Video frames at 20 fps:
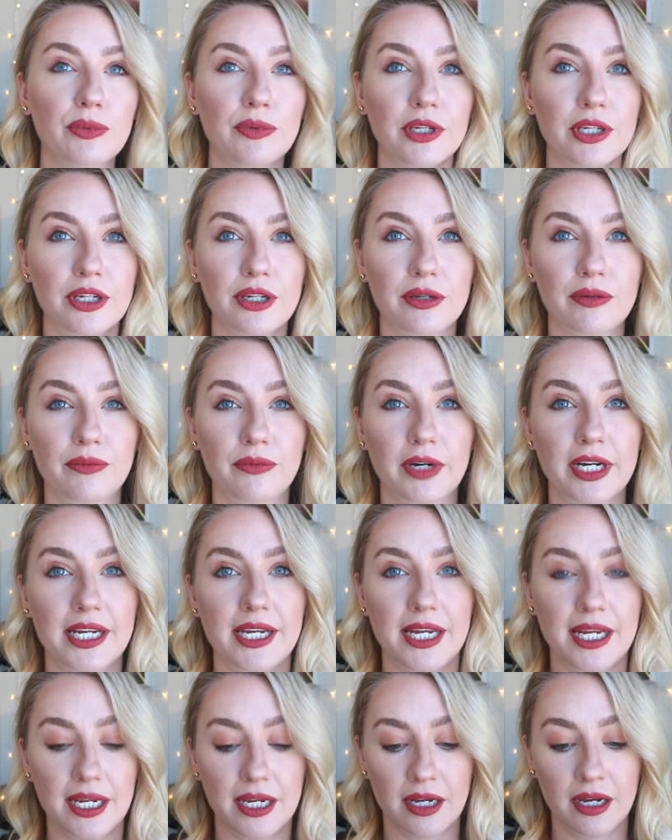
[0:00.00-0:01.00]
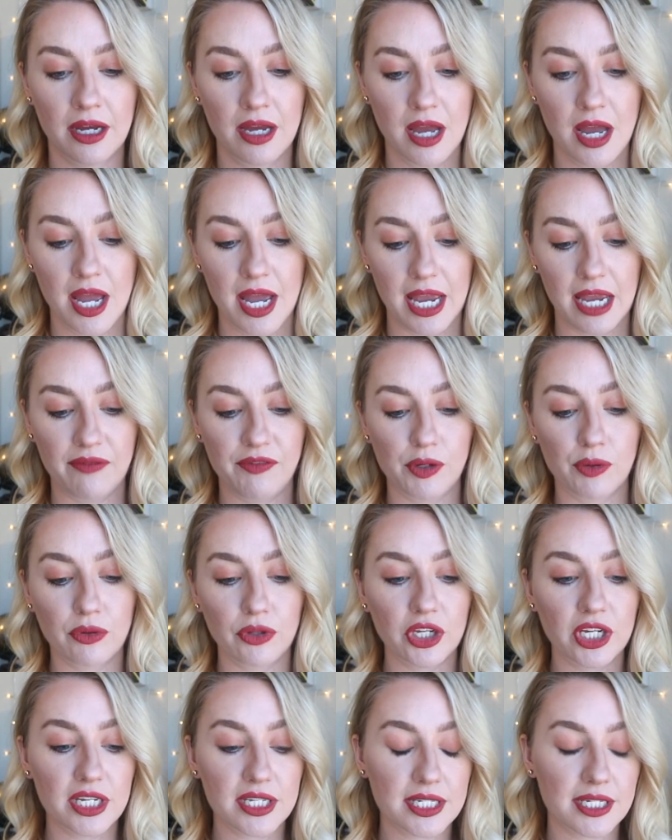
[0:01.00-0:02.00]
a really good reading if you
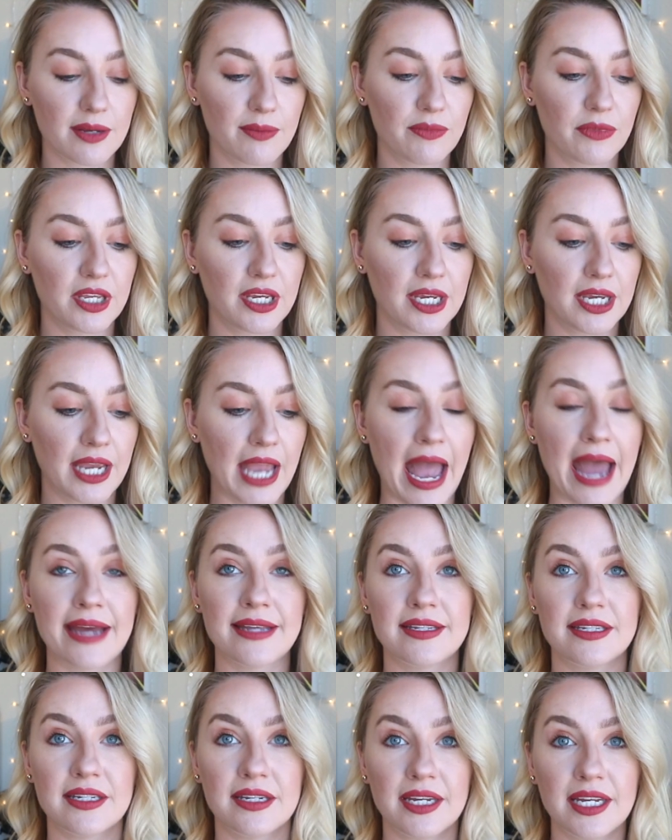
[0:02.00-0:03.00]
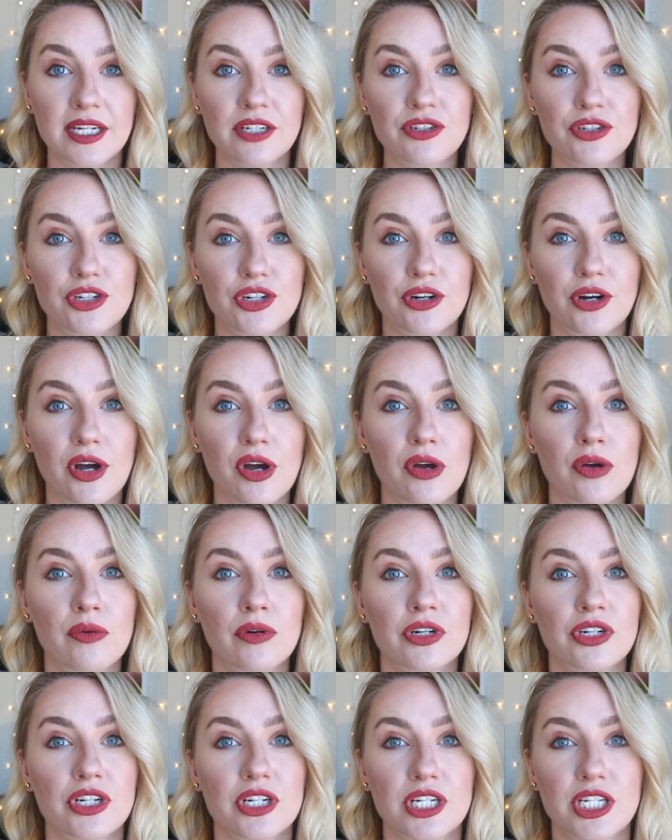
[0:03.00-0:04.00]
were looking something as an intro
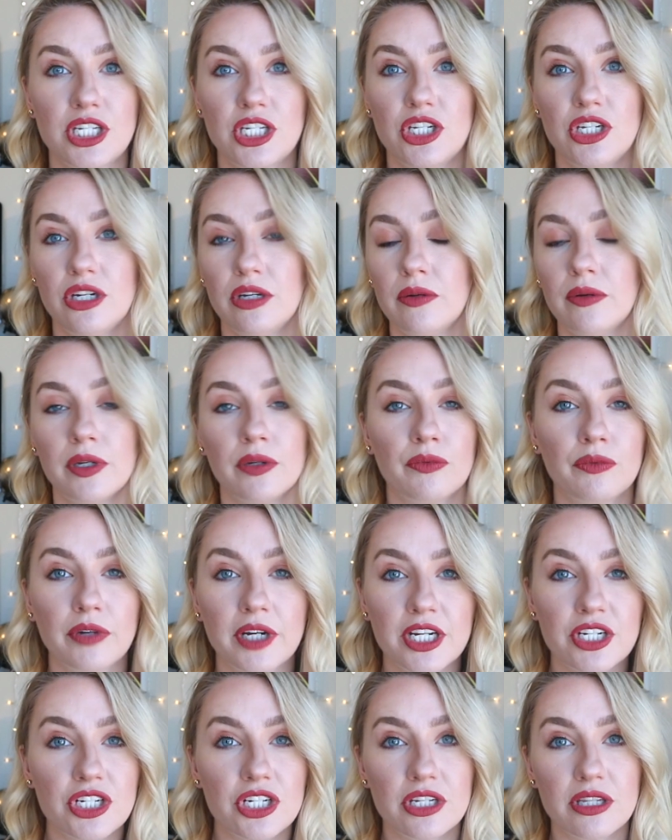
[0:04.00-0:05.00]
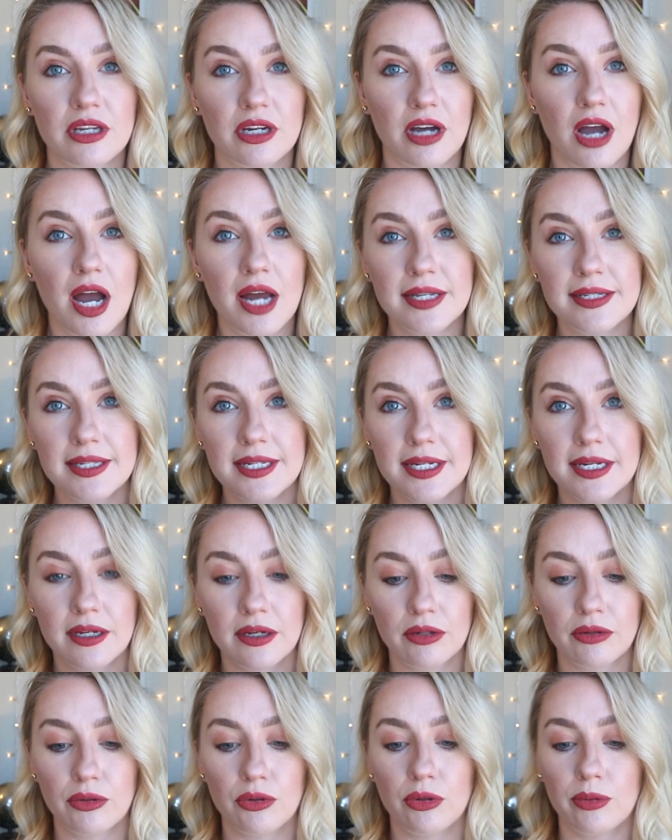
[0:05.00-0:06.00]
or just to enrich the
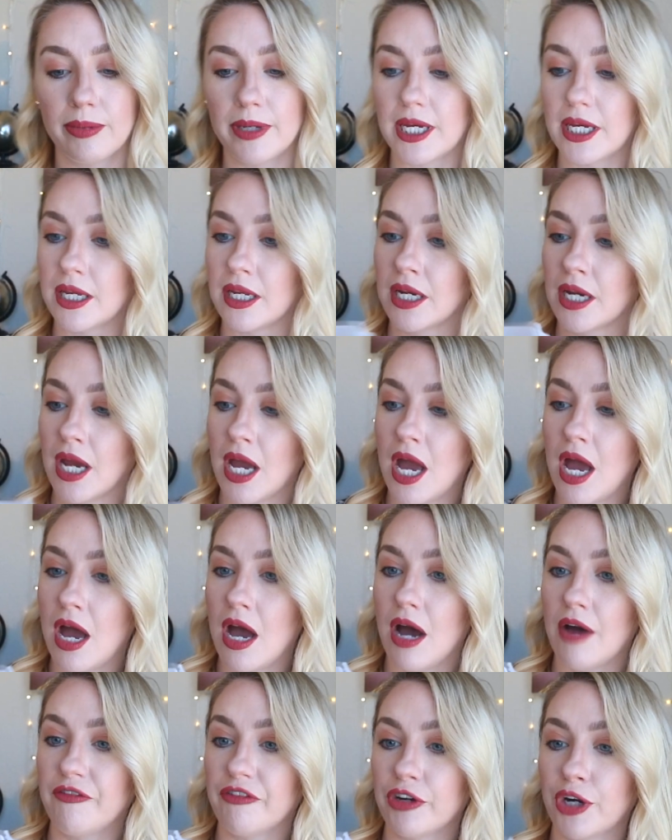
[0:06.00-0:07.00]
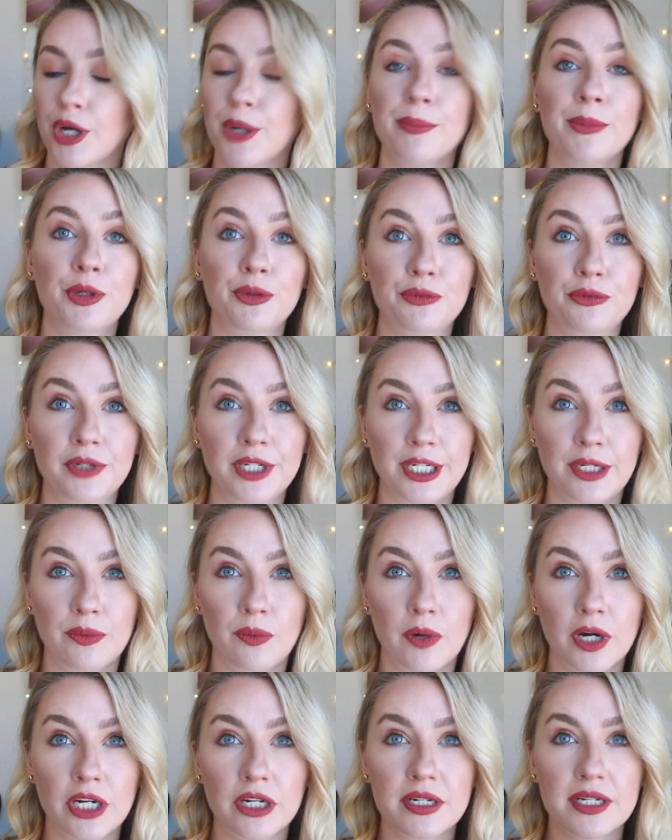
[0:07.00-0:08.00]
content a little bit, from
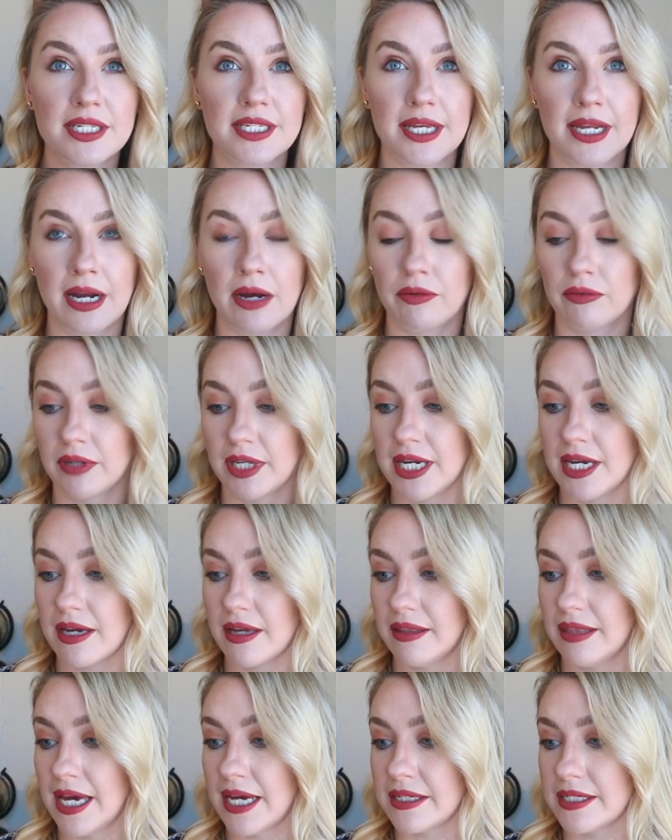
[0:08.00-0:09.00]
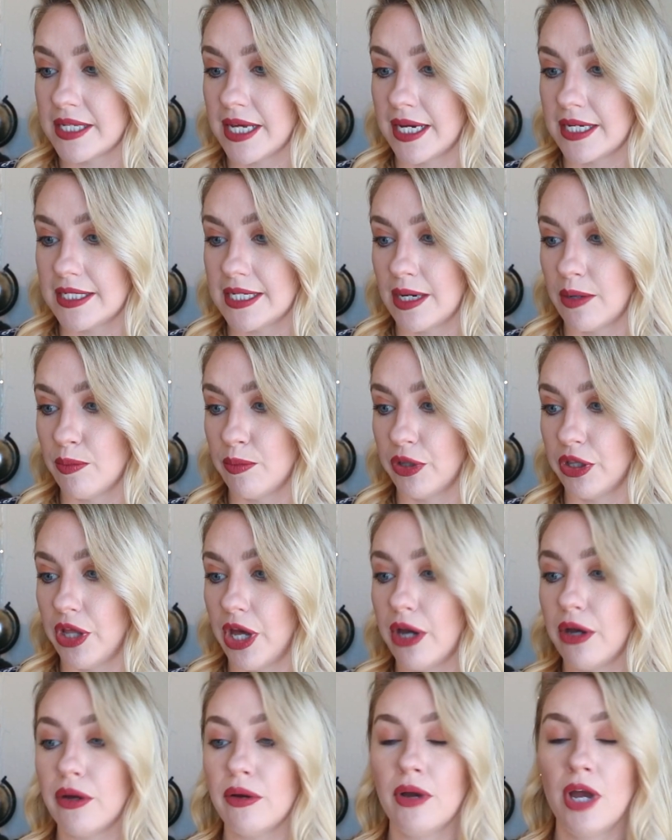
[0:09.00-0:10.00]
ReadWorks, and I'll link that site down
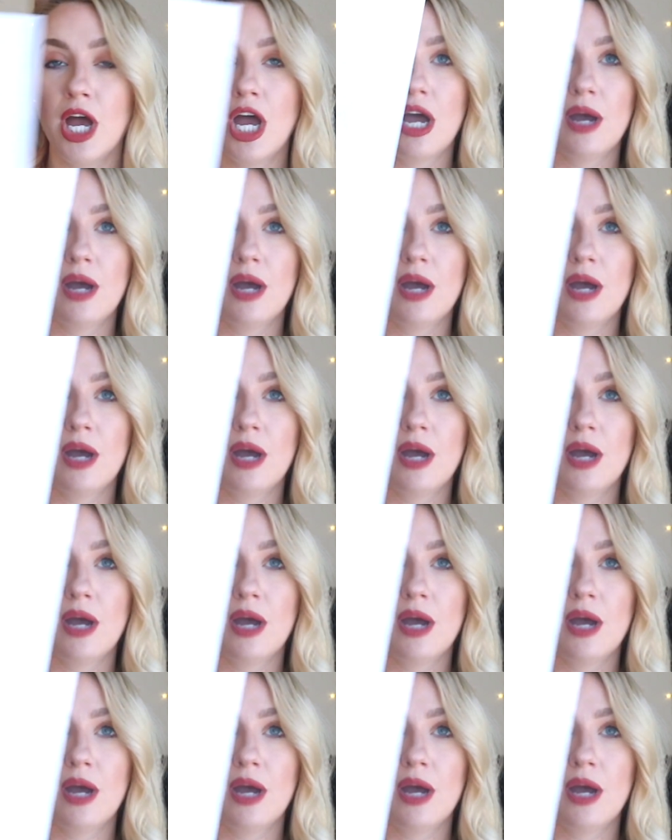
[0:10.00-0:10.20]
below.